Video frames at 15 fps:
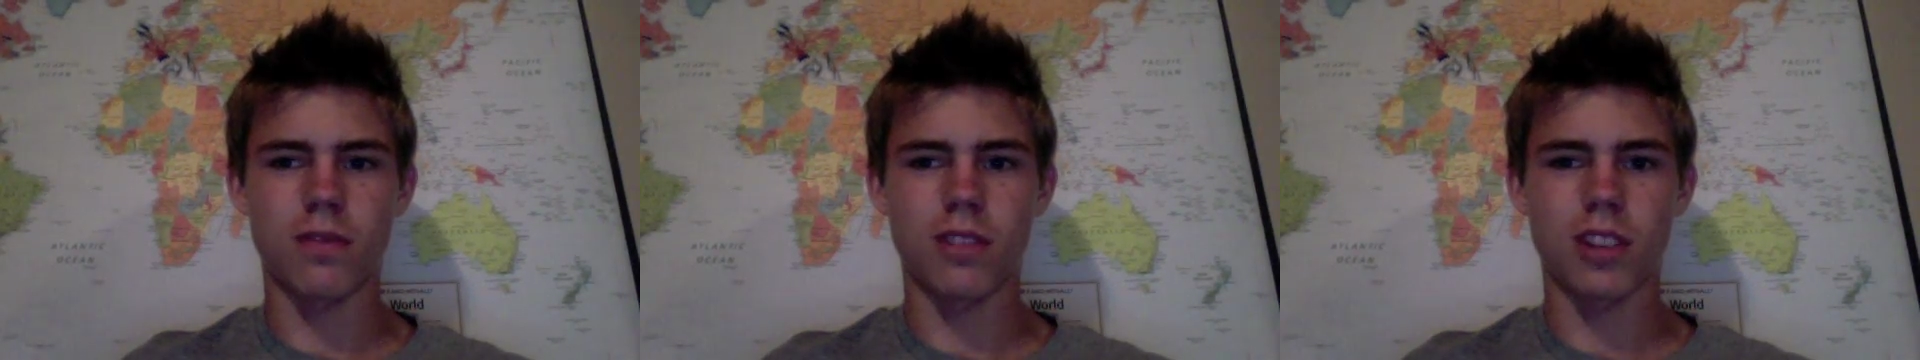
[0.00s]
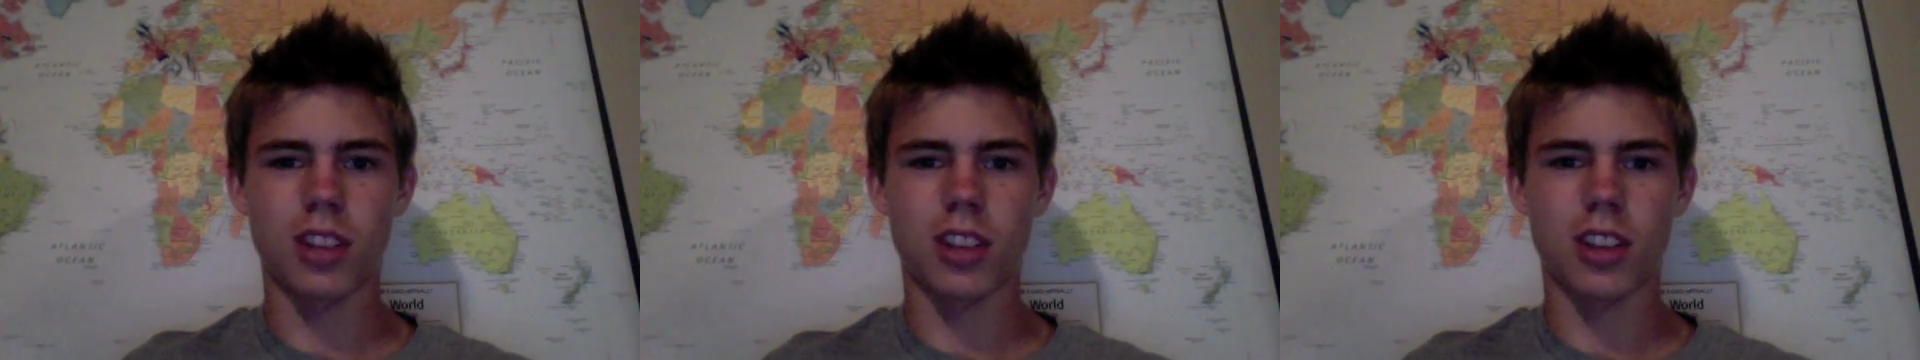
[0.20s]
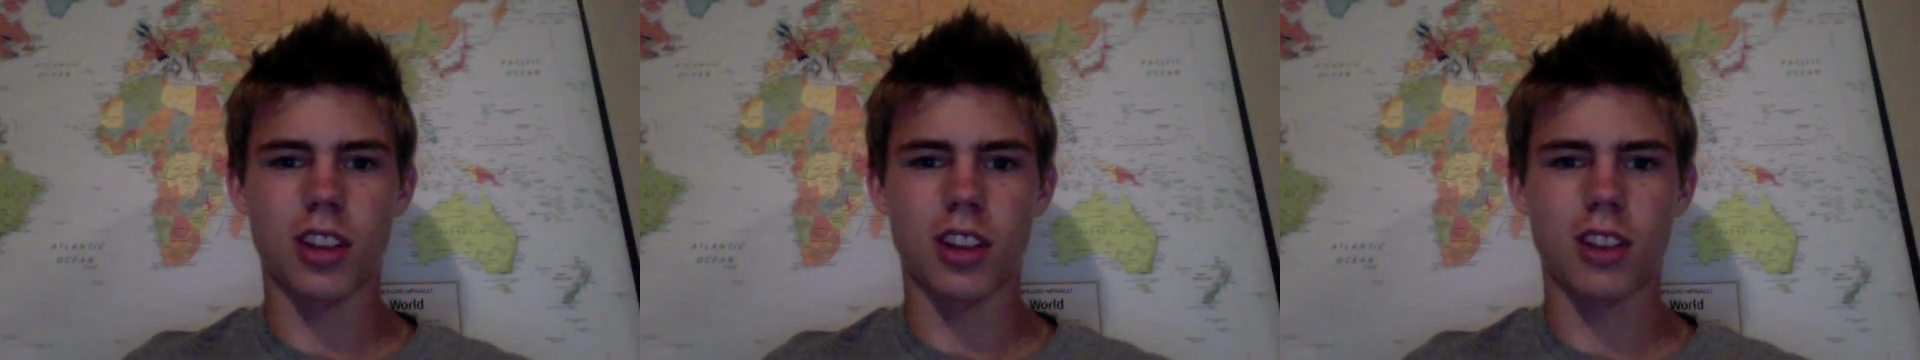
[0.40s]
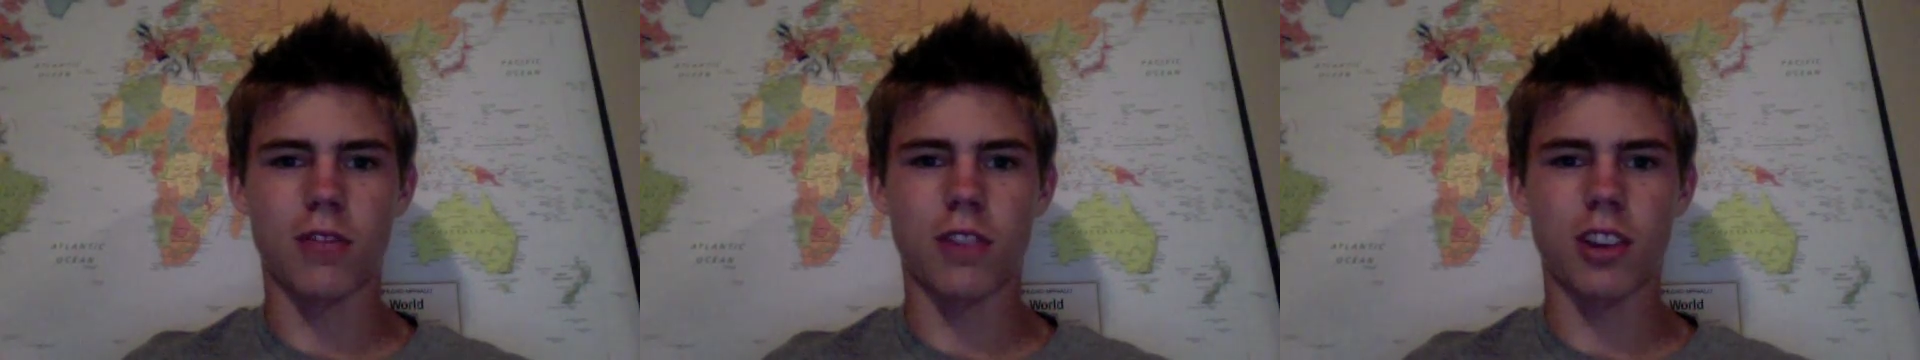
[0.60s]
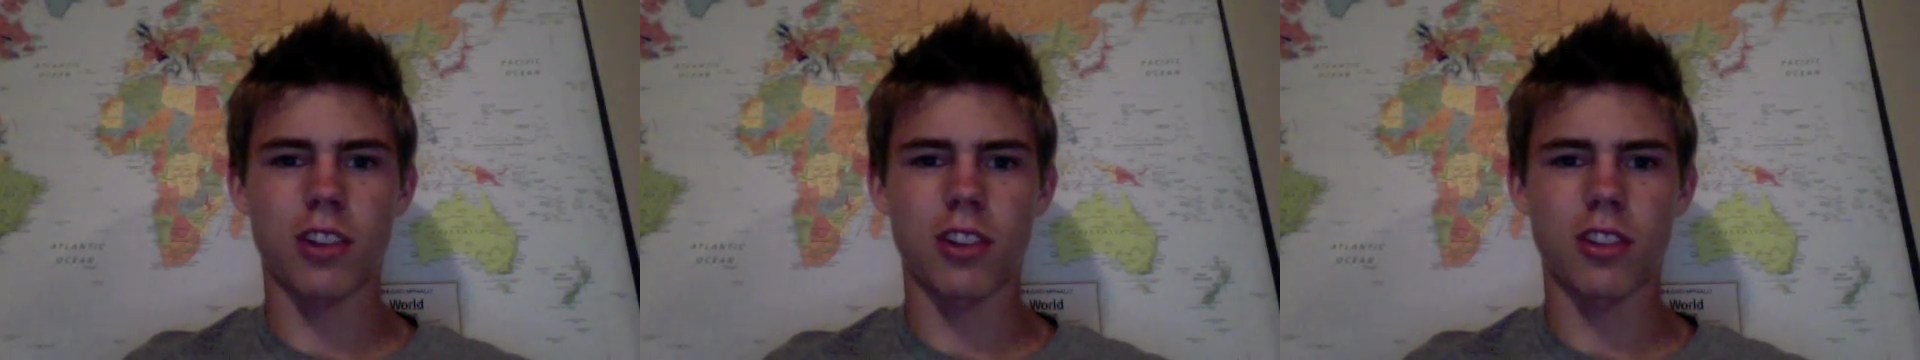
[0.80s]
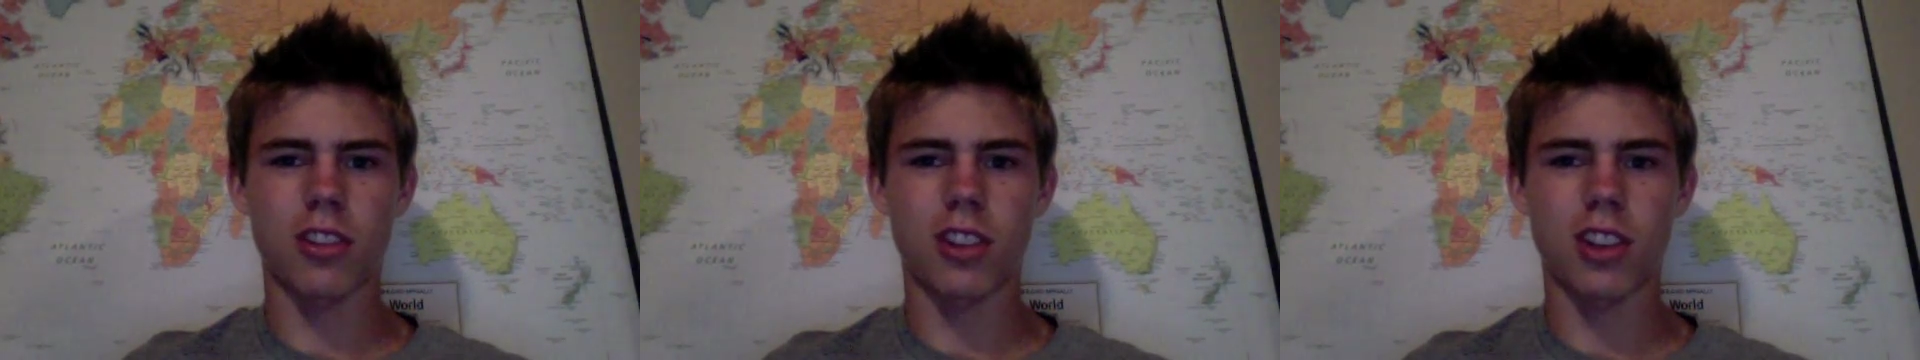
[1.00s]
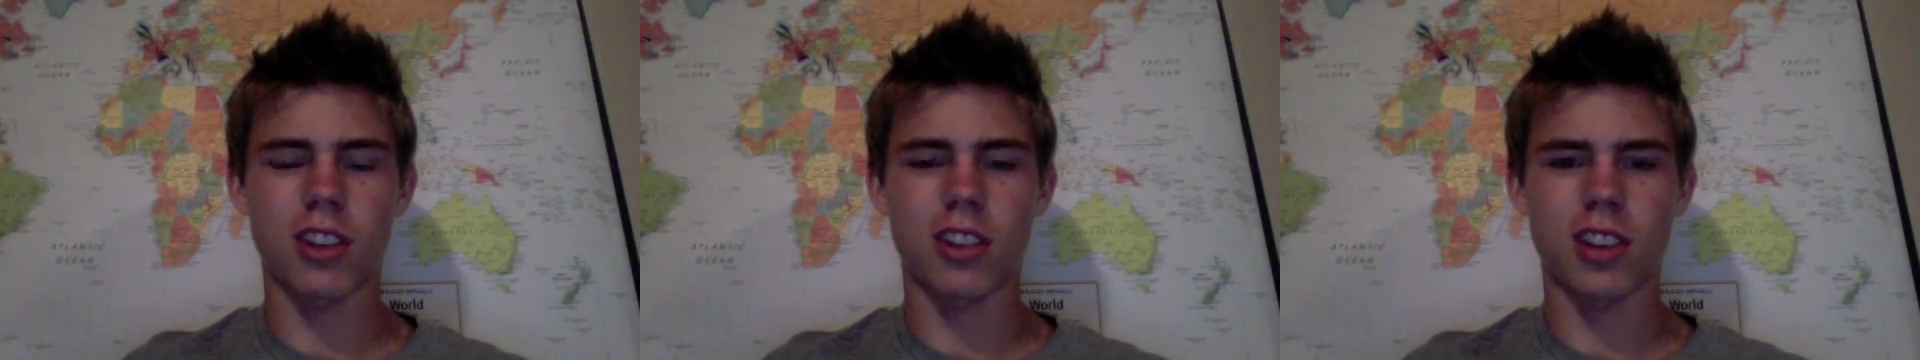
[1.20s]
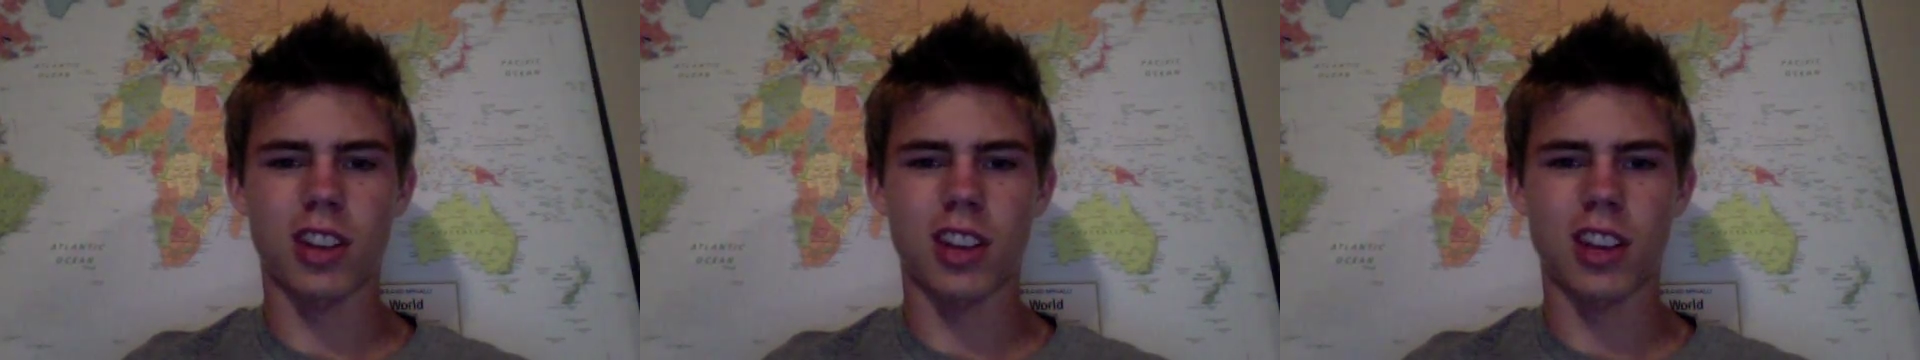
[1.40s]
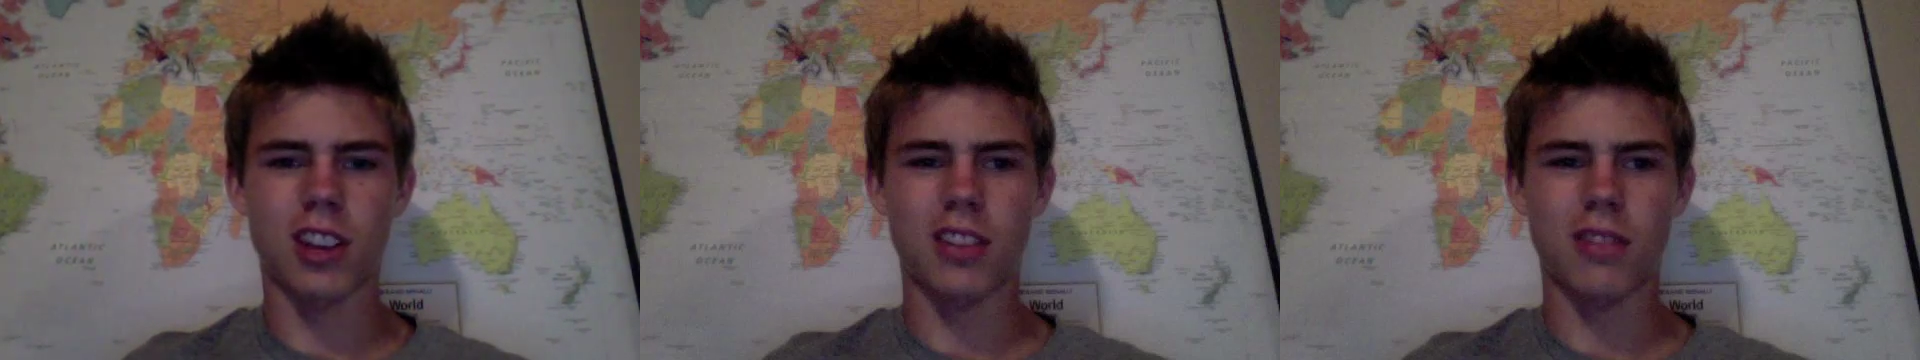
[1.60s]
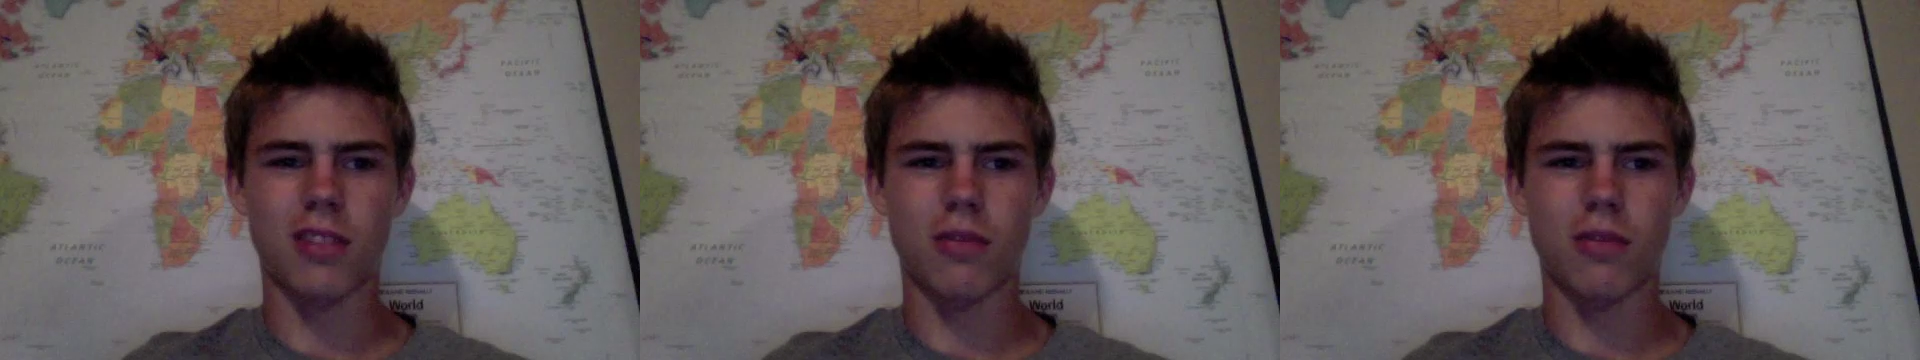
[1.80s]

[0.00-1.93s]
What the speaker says: like kind of figure out that they can't